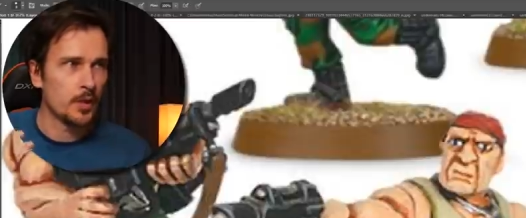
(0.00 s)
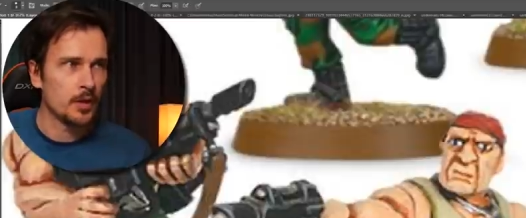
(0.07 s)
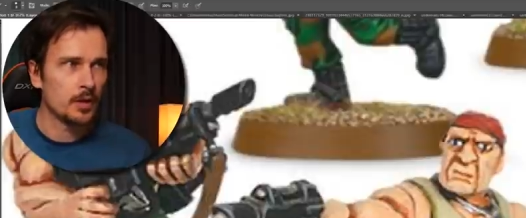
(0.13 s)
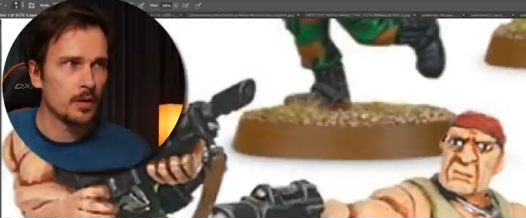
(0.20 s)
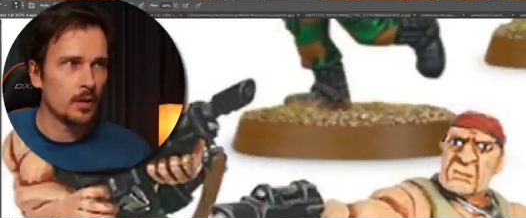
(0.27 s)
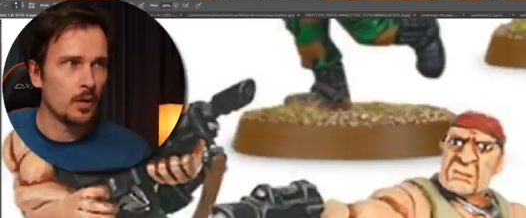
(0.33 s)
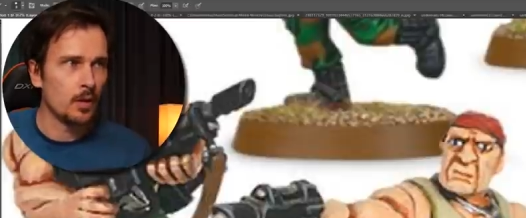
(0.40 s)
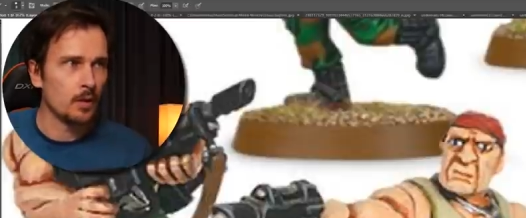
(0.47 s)

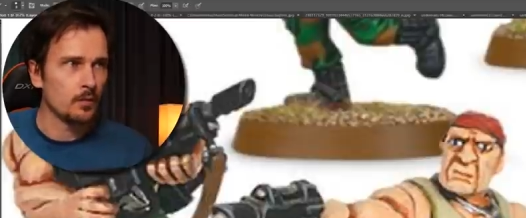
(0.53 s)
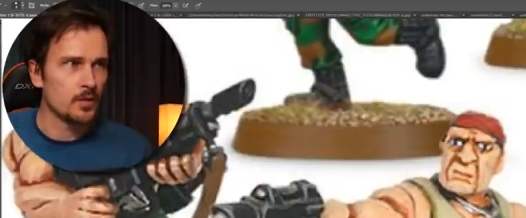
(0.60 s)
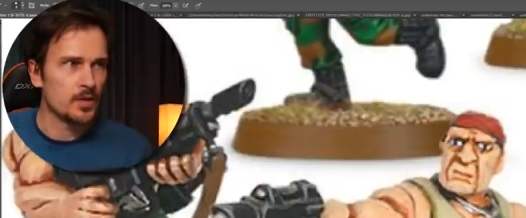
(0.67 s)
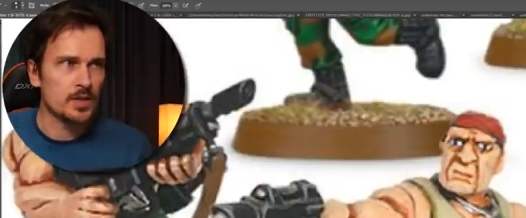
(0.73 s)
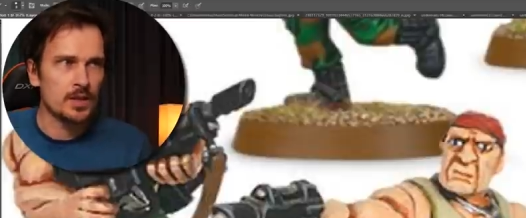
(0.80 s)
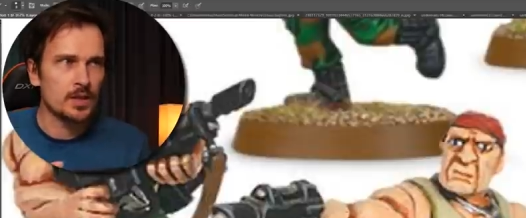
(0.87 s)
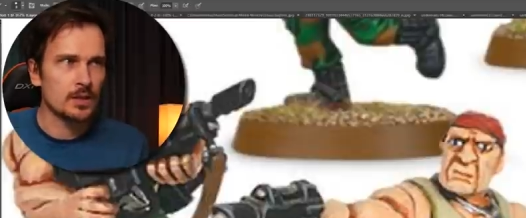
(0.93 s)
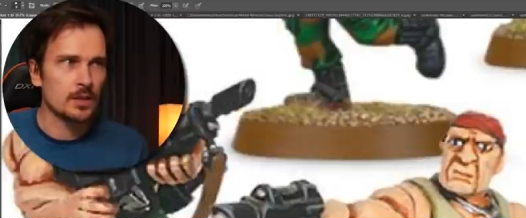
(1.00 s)
Speaker 1: bring all of the
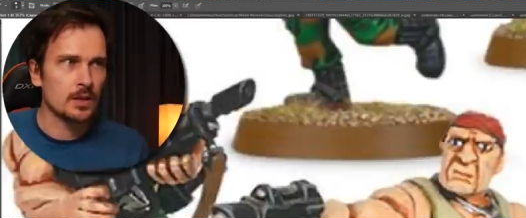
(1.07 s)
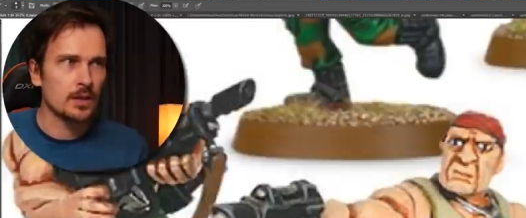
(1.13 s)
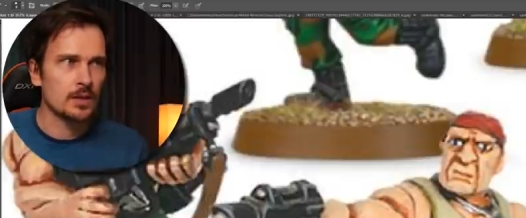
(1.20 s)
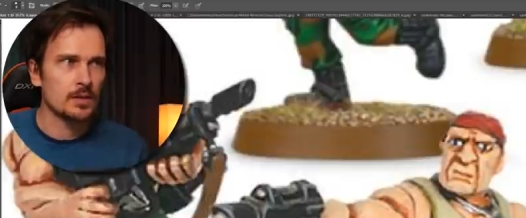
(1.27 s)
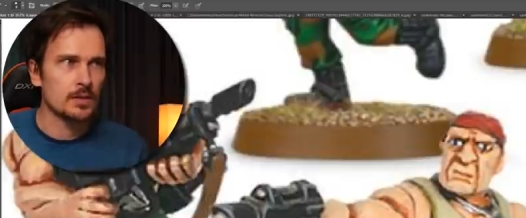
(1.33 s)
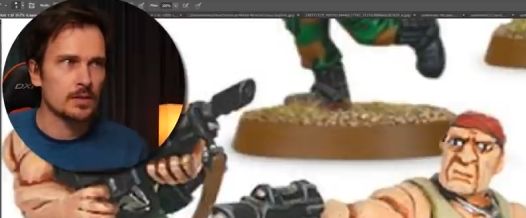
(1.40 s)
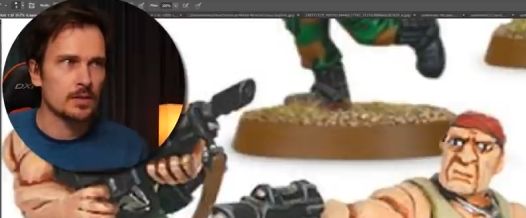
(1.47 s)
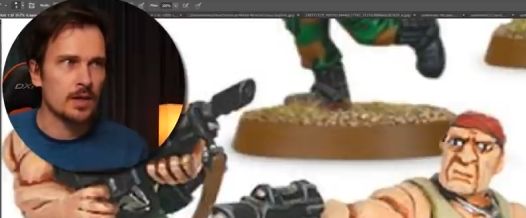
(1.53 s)
skin
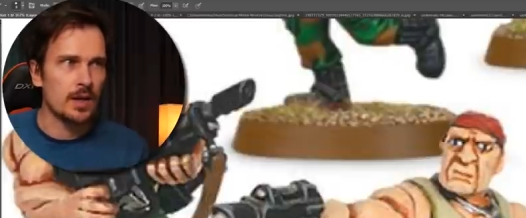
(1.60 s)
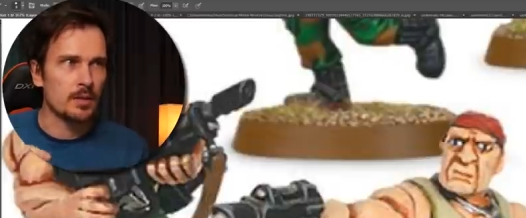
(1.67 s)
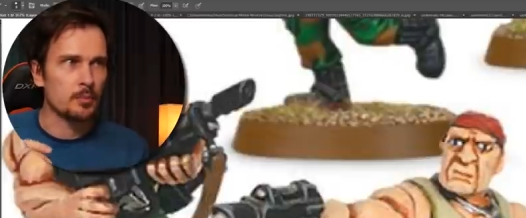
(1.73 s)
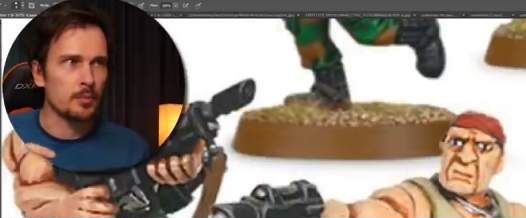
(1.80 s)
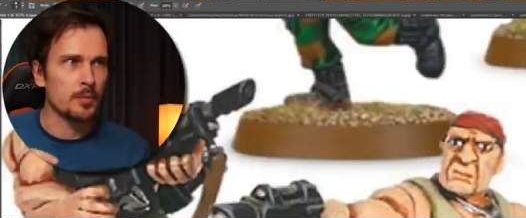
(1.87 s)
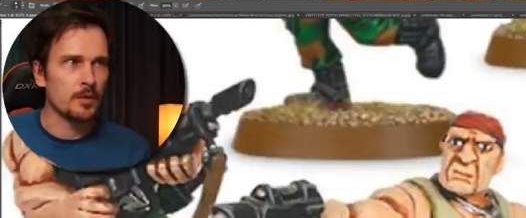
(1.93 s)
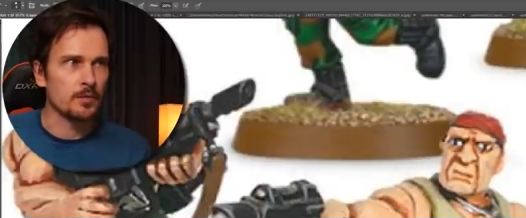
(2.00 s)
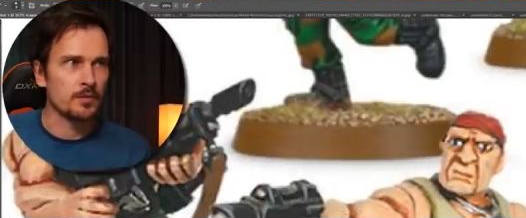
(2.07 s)
color
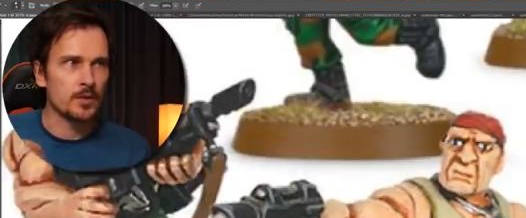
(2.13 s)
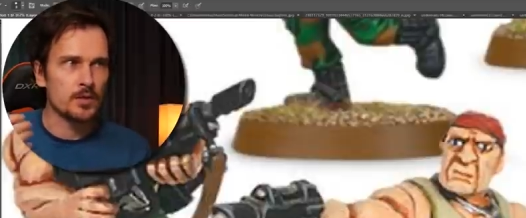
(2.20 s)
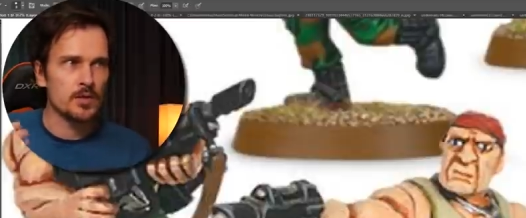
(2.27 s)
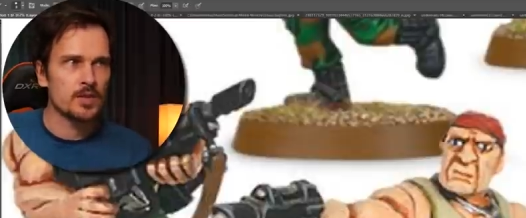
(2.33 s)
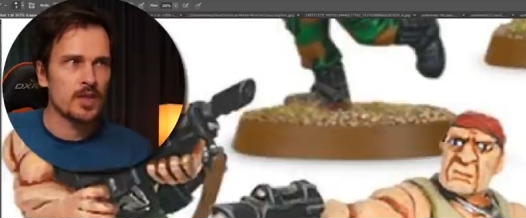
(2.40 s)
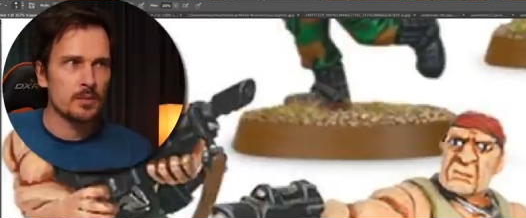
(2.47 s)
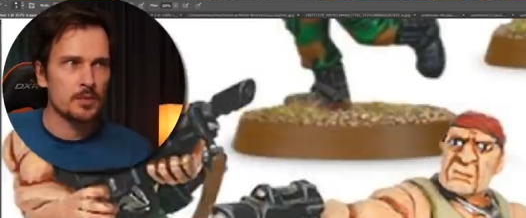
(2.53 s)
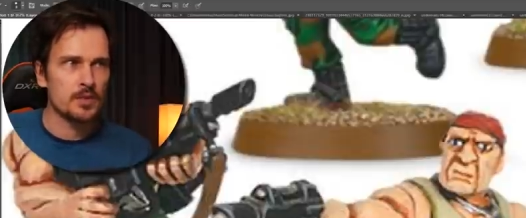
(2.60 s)
up a few
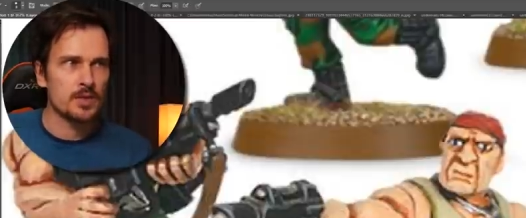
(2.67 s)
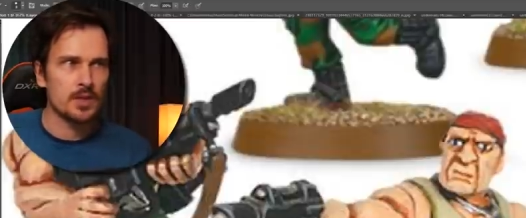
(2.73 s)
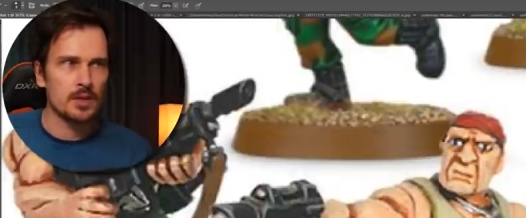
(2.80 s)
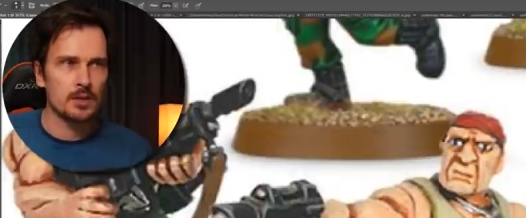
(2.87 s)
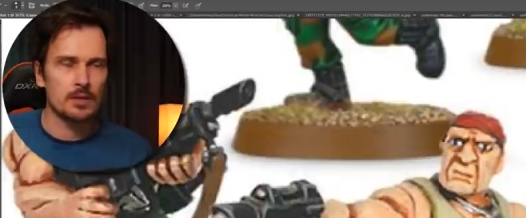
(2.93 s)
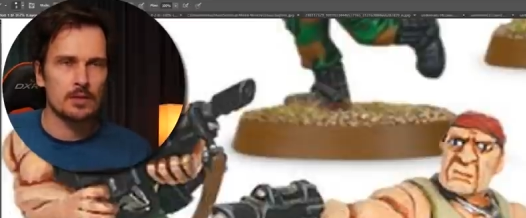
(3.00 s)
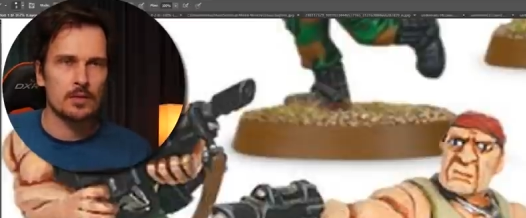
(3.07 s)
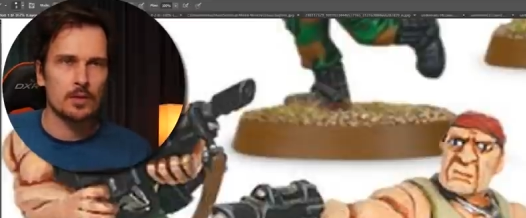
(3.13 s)
steps
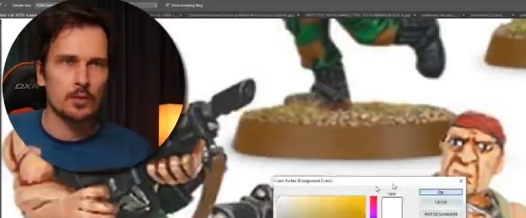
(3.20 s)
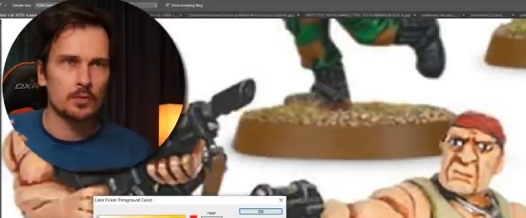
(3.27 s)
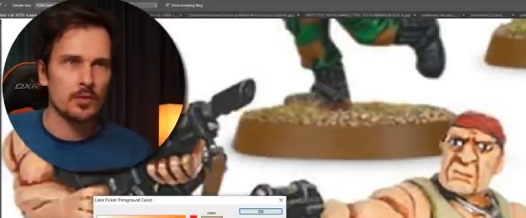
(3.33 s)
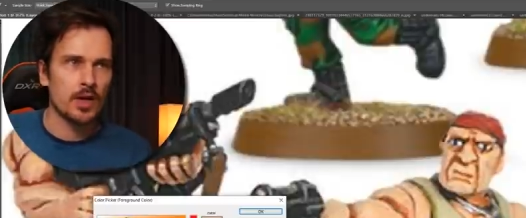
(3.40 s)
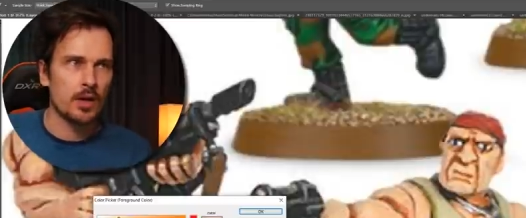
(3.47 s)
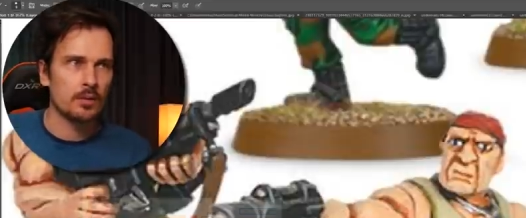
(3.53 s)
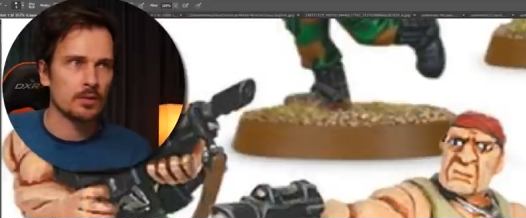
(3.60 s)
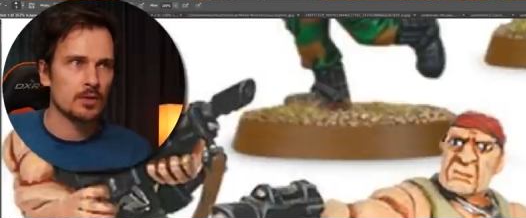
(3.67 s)
and tone
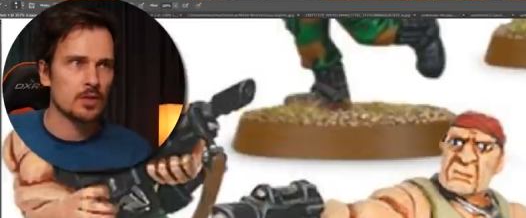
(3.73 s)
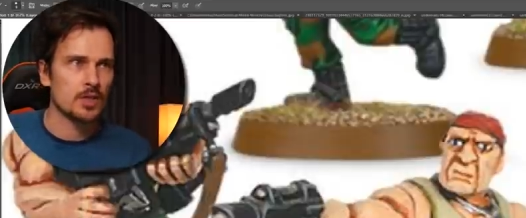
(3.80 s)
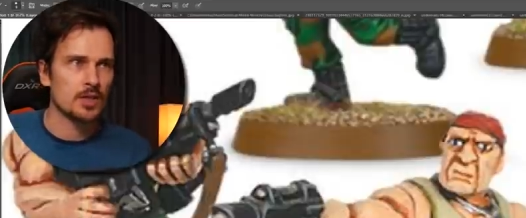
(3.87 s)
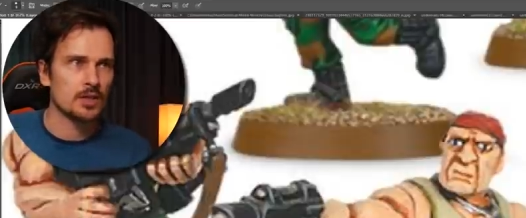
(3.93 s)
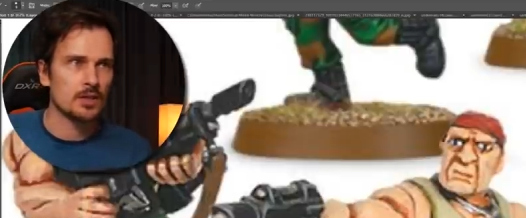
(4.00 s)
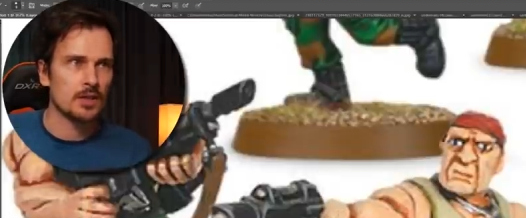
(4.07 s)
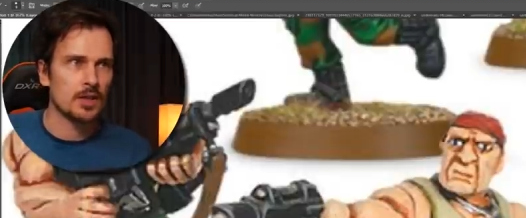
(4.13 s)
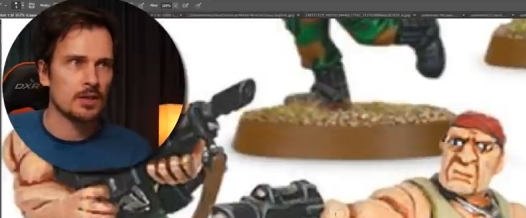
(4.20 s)
down the
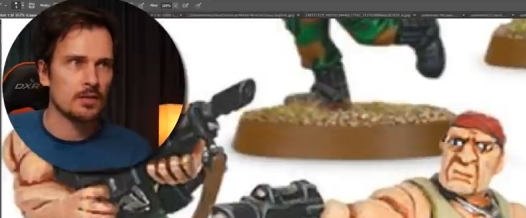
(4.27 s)
shaded